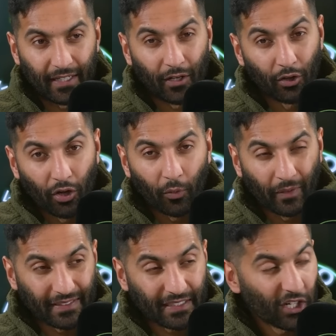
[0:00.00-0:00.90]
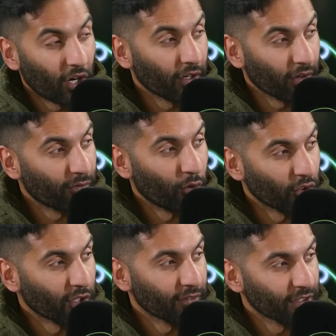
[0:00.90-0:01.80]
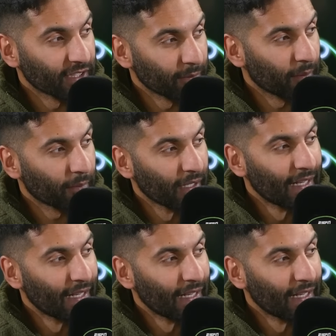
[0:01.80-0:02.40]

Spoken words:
in a lot of ways, they can't afford another slip-up.